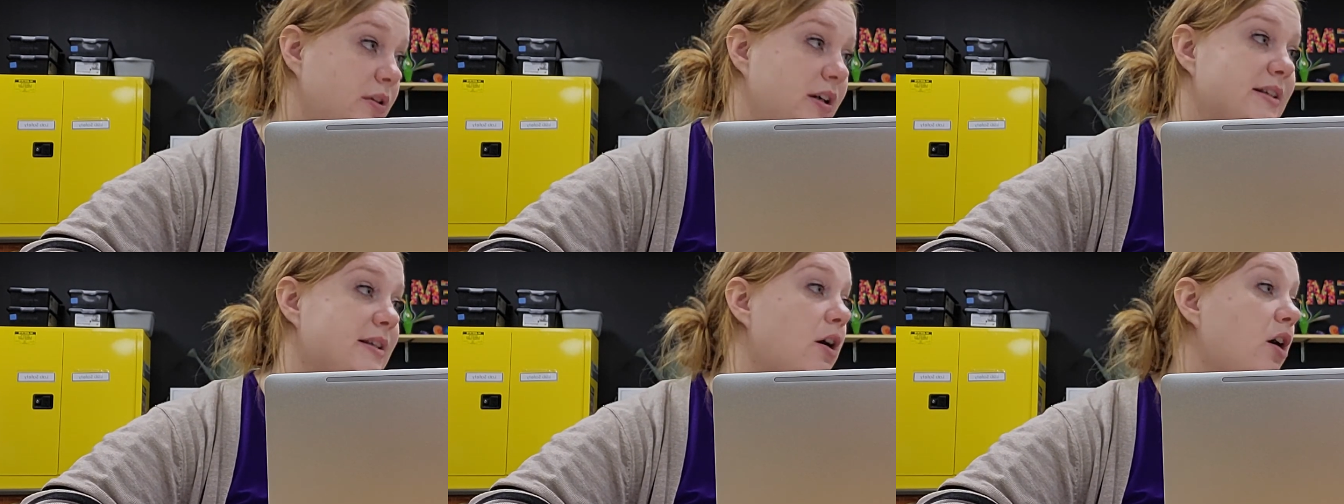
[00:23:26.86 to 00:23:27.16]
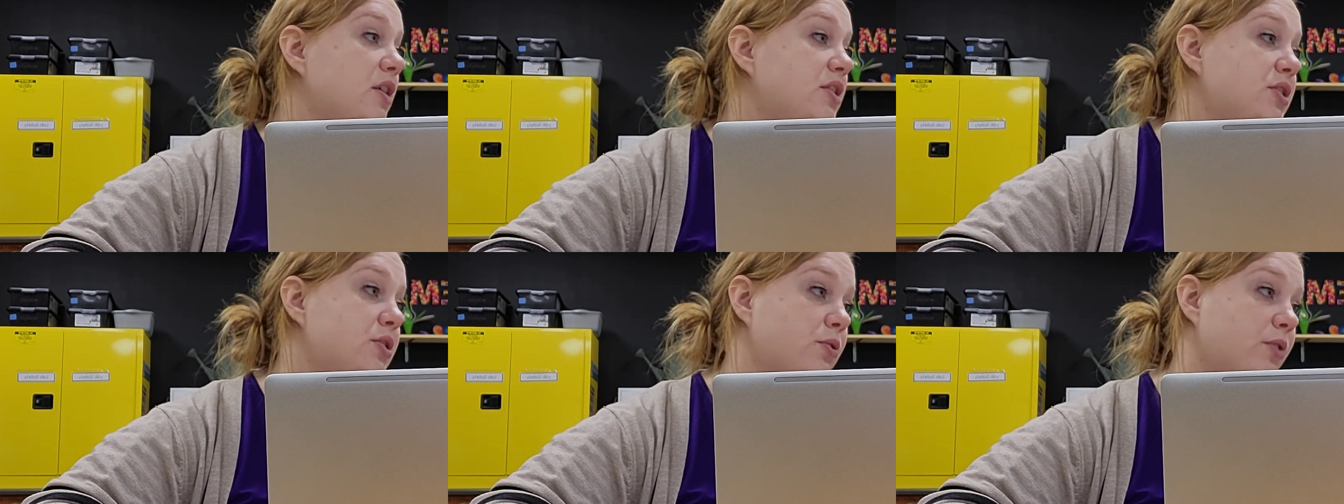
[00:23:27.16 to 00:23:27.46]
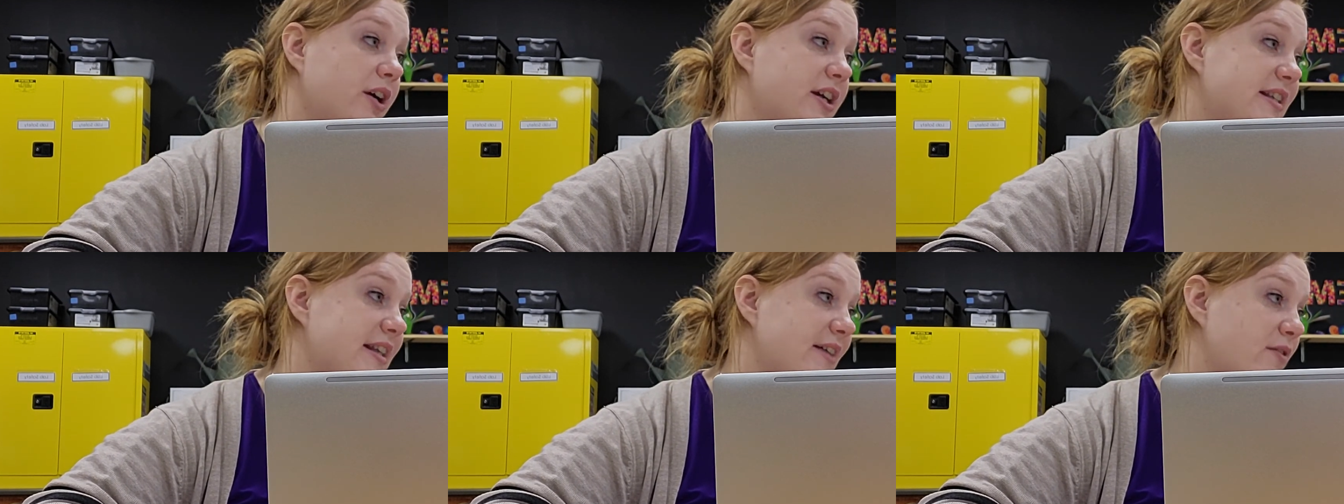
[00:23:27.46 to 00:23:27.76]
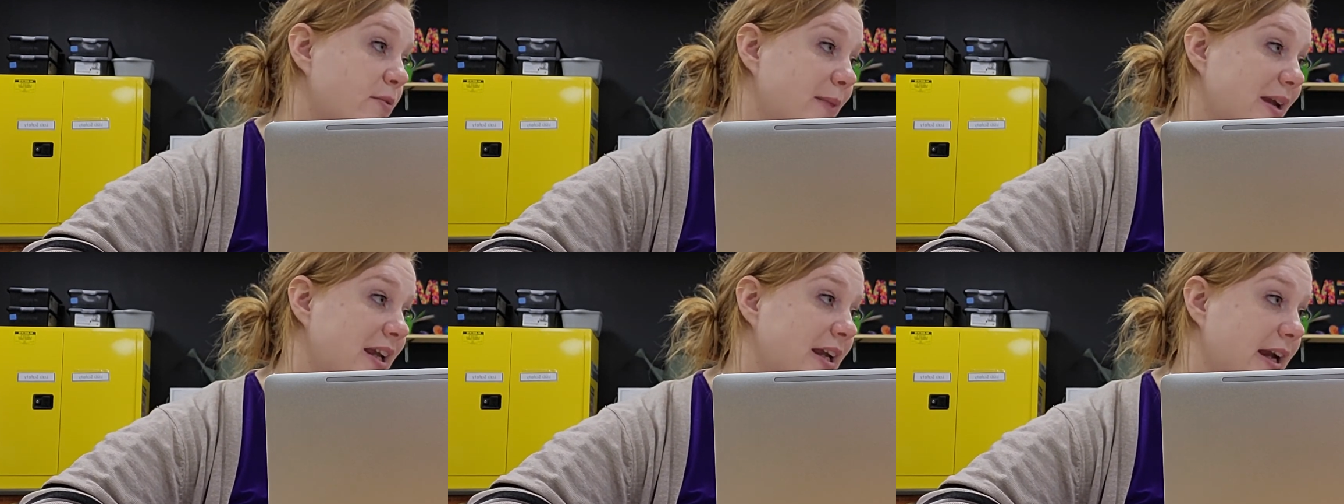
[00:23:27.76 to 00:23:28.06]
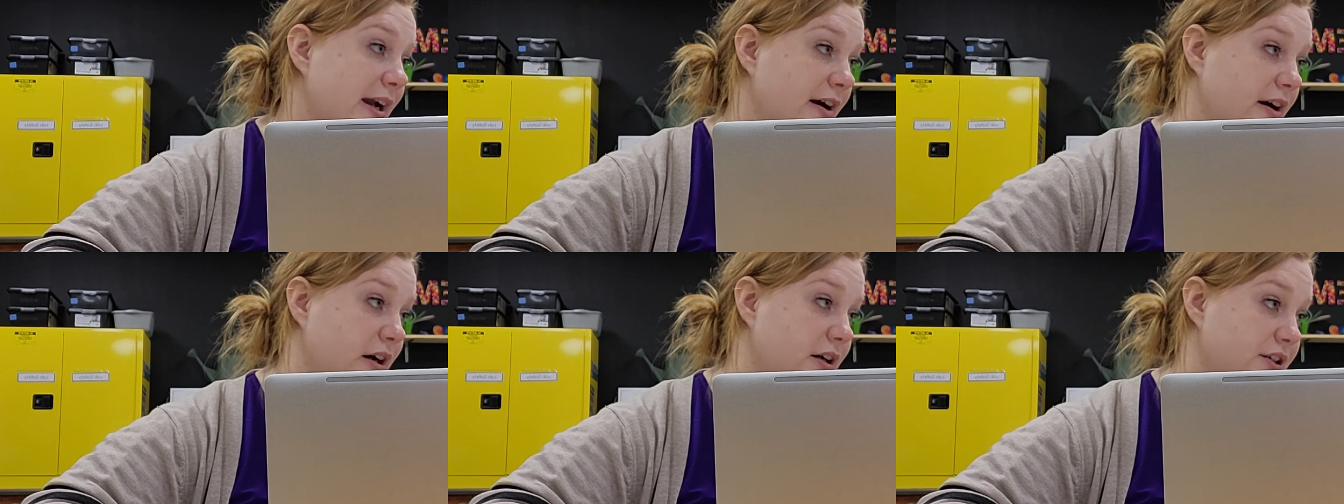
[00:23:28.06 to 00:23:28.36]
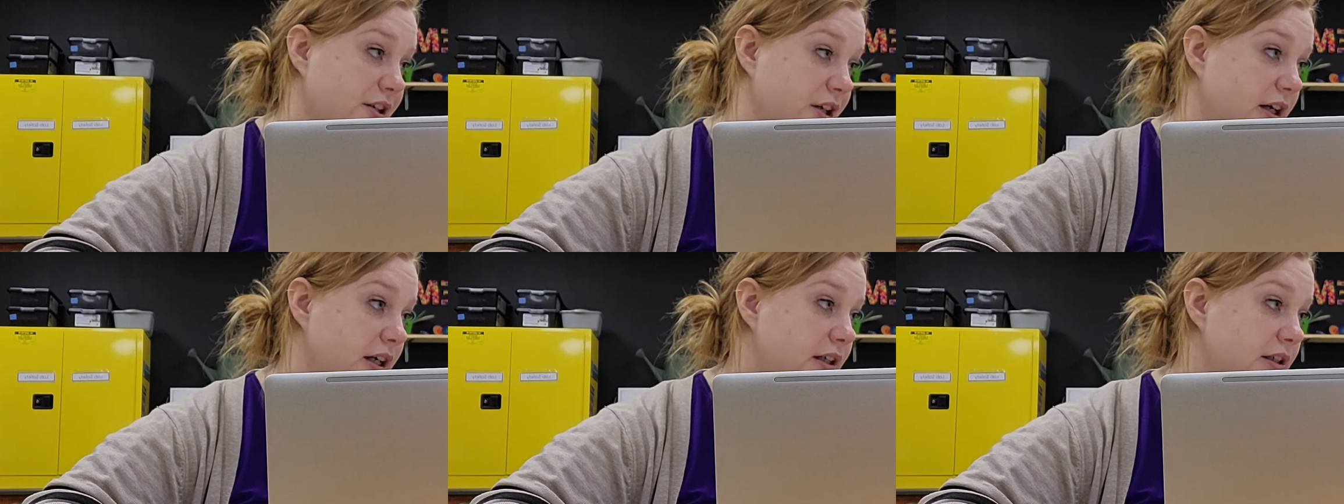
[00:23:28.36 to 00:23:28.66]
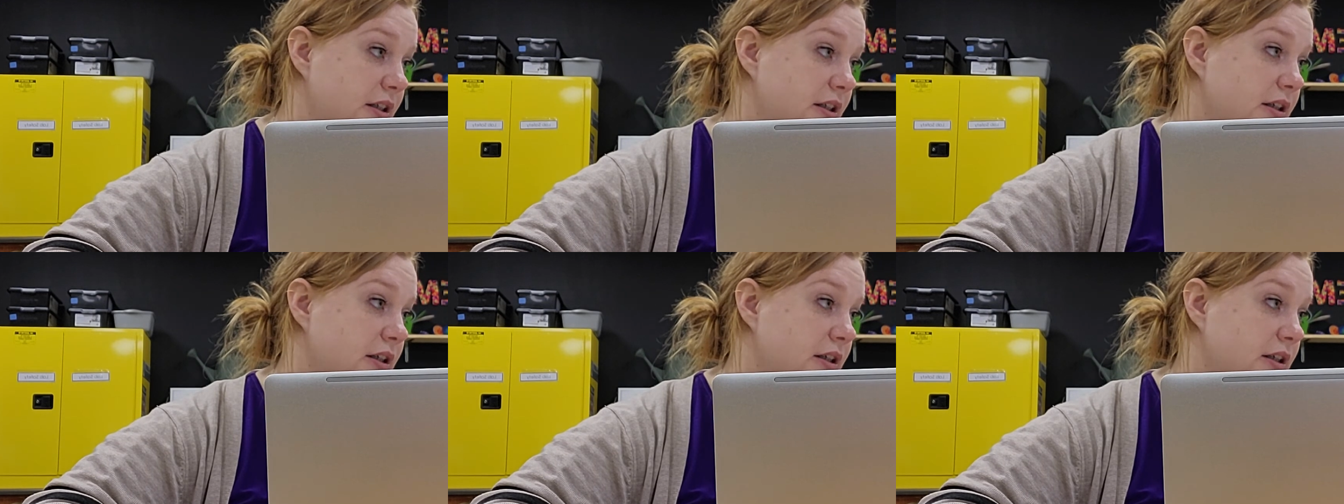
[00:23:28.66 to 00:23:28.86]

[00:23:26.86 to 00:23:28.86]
Because all stories have a main character.